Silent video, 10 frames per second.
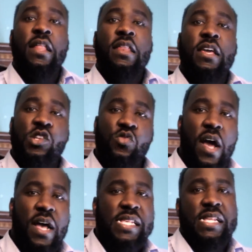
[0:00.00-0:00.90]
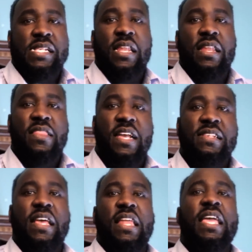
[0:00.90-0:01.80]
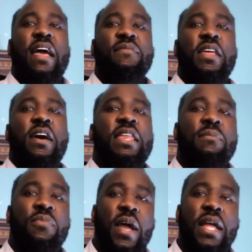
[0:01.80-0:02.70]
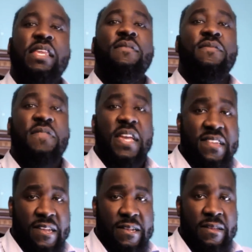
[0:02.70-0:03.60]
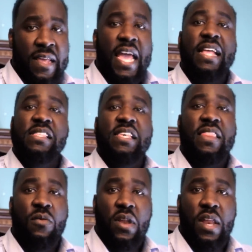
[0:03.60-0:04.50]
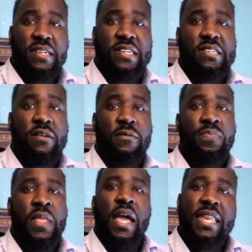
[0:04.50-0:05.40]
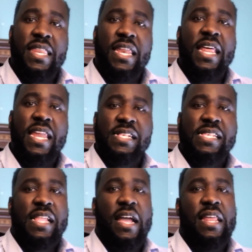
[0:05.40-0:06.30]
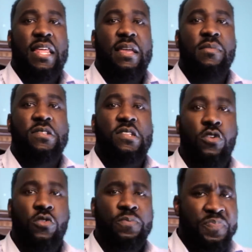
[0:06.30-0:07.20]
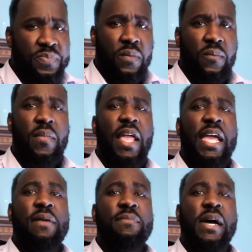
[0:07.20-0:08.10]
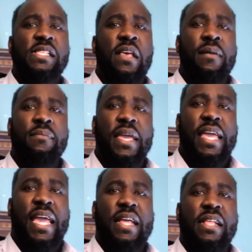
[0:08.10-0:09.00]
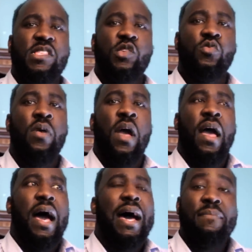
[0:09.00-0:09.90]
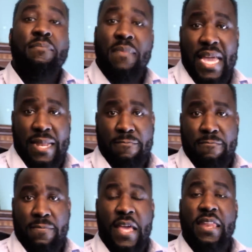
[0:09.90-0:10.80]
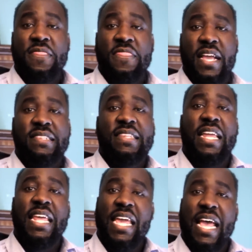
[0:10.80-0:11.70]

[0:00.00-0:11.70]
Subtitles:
the atrocities and the things that he have done that bring division into that relationship. And then the next thing that he must do, he must begin to admit that the things that he